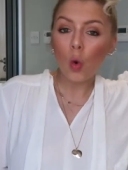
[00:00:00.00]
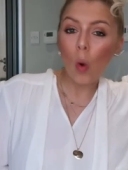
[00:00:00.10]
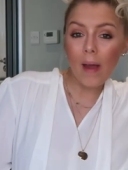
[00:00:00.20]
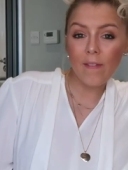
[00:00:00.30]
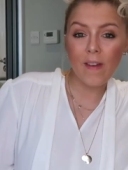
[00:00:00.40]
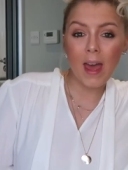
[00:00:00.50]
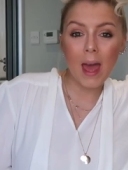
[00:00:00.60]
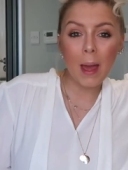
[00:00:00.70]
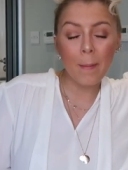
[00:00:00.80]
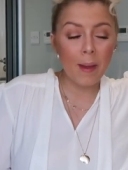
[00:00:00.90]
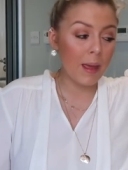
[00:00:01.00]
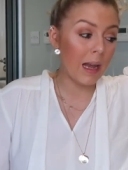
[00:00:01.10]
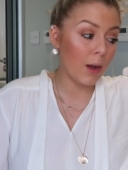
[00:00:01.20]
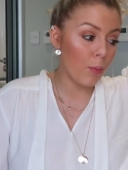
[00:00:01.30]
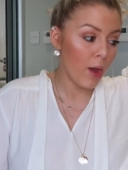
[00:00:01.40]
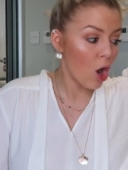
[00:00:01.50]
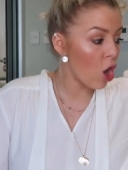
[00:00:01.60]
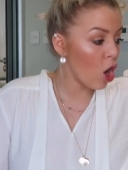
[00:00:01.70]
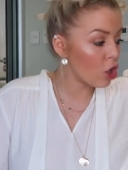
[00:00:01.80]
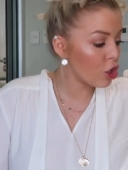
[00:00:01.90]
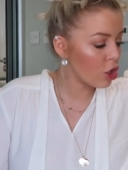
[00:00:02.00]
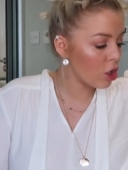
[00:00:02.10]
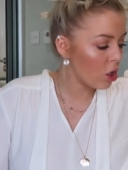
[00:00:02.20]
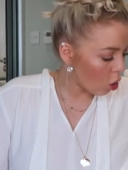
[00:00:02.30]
quite fair maybe a little bit harsh